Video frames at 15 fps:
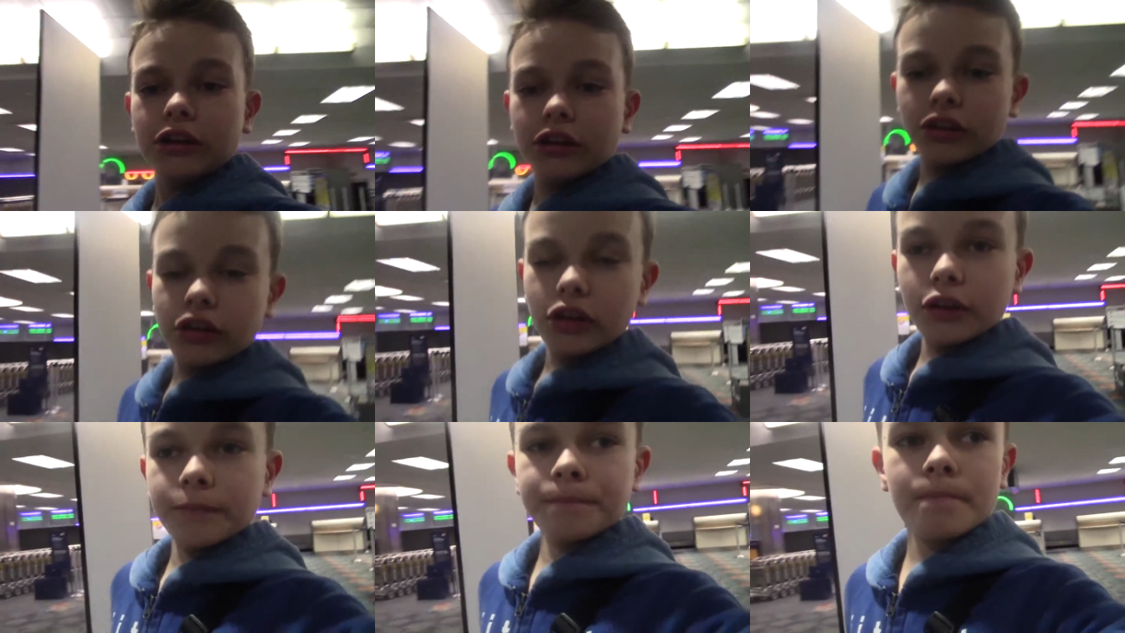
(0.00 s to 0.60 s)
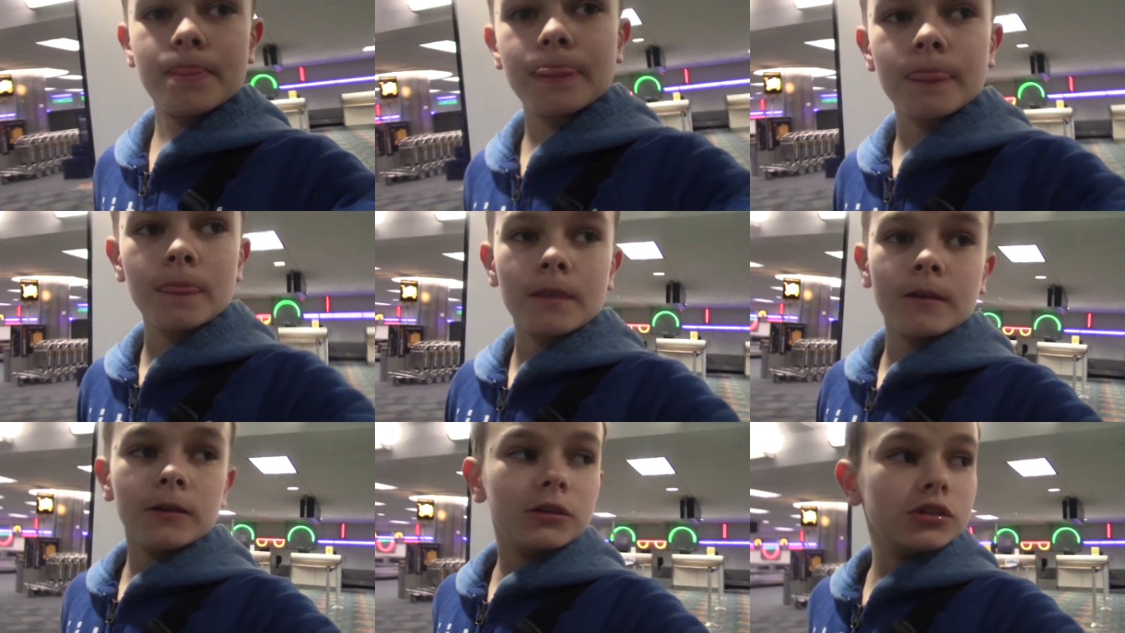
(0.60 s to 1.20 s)

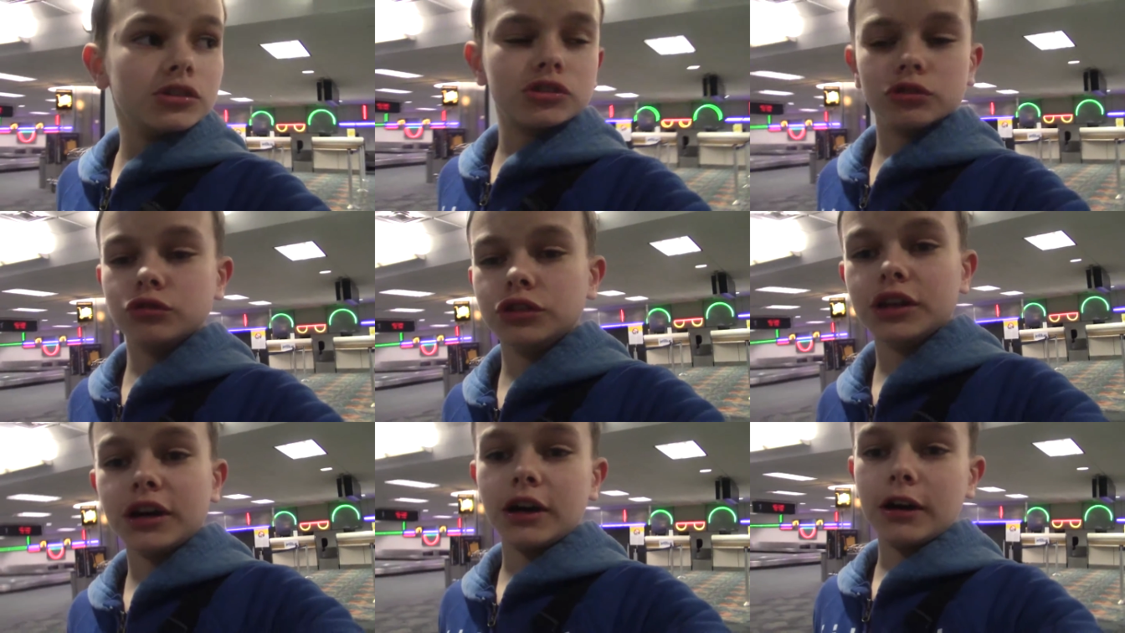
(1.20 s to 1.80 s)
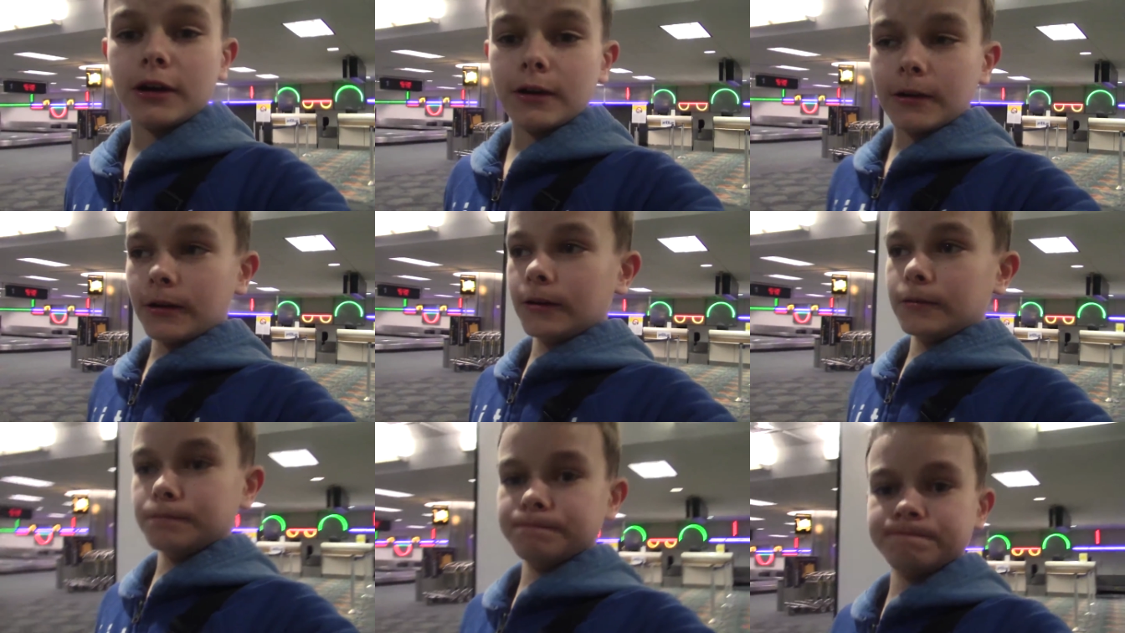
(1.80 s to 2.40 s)
Uh, so yeah,
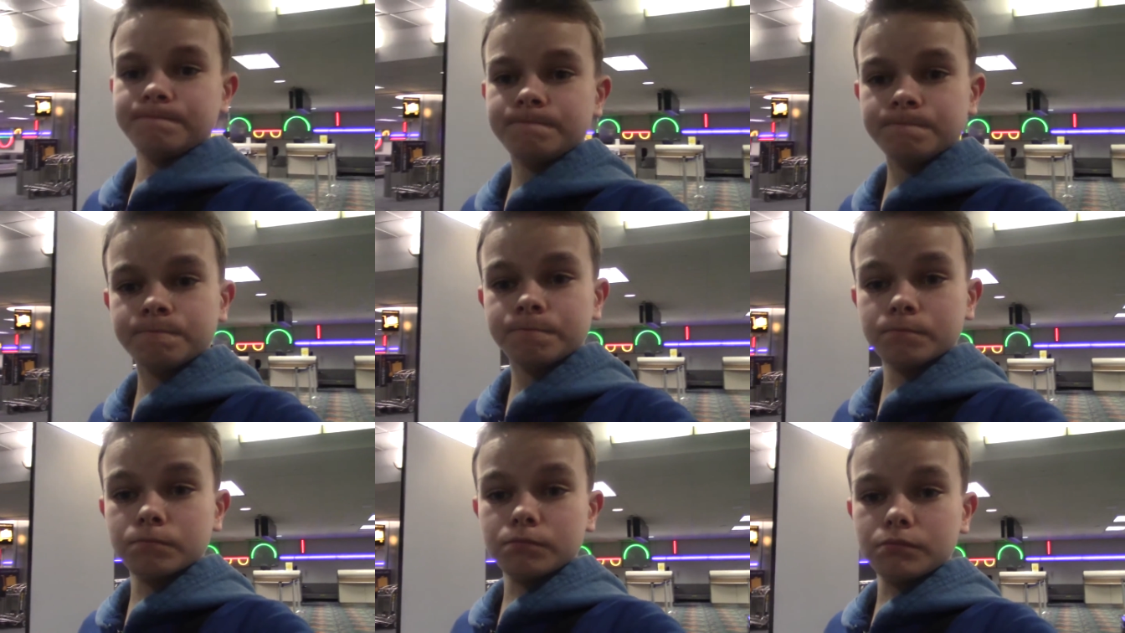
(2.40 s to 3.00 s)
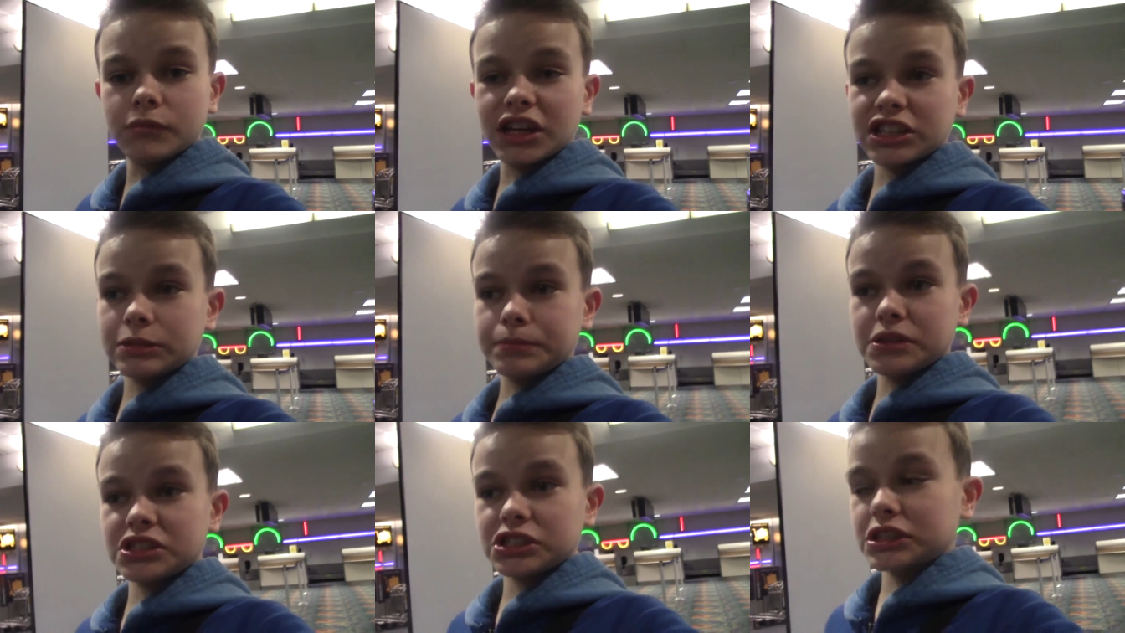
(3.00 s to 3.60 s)
um,
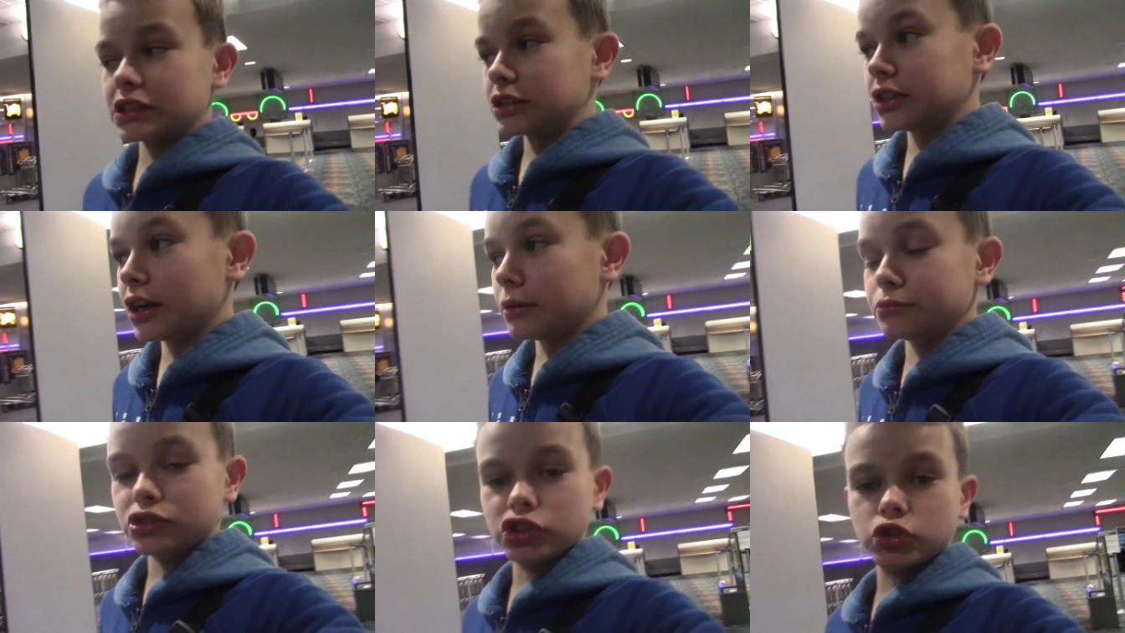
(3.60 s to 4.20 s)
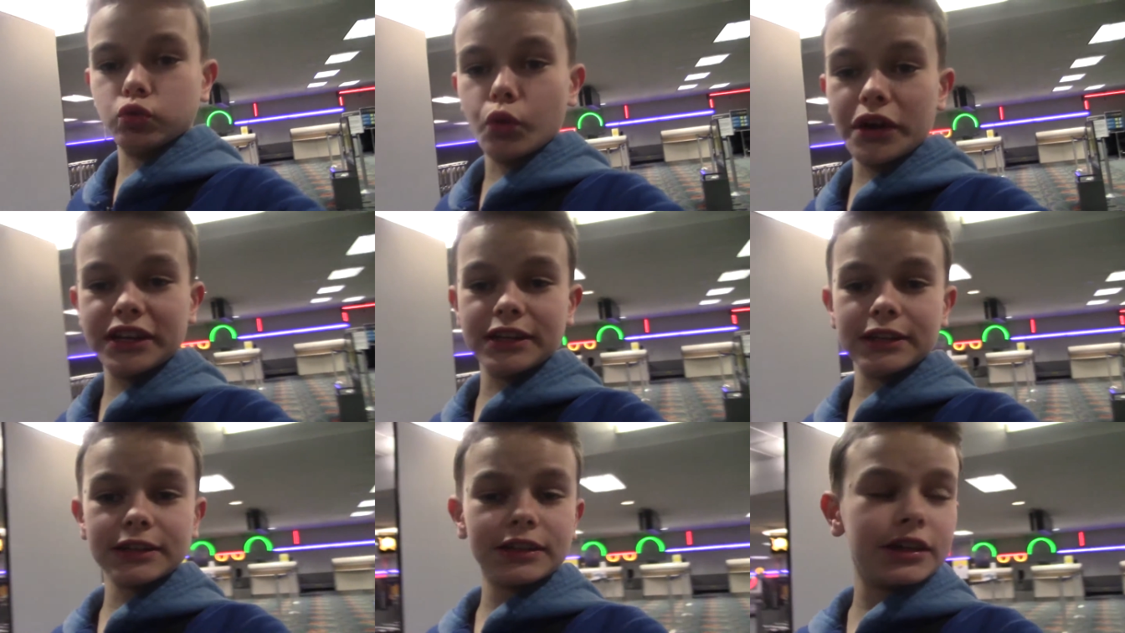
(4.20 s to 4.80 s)
that's basically I'm just
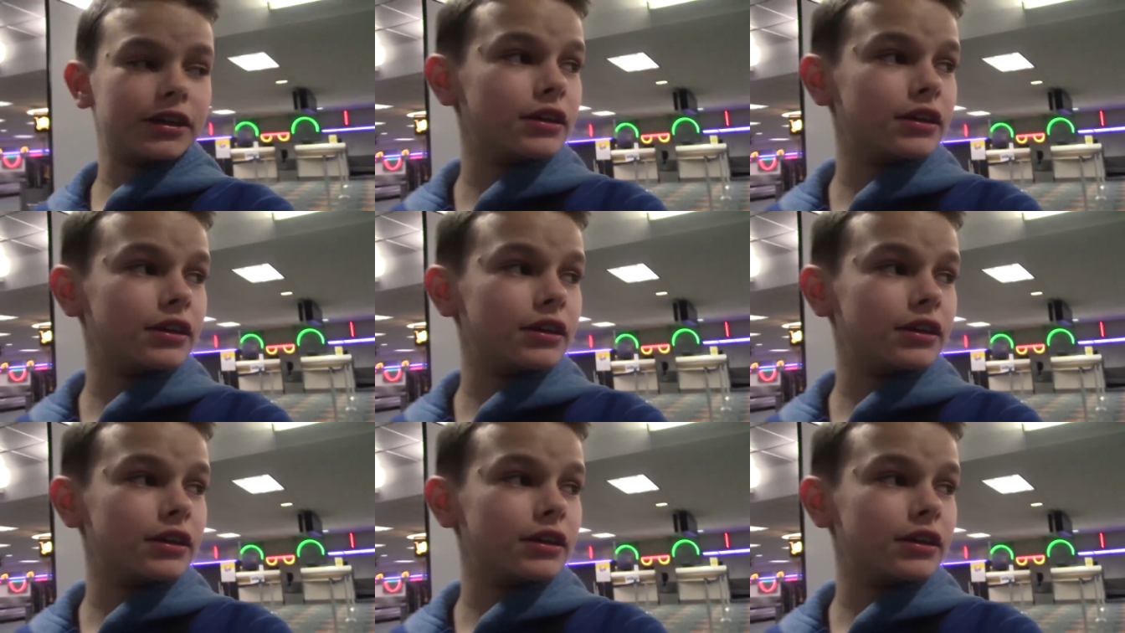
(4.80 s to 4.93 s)
waiting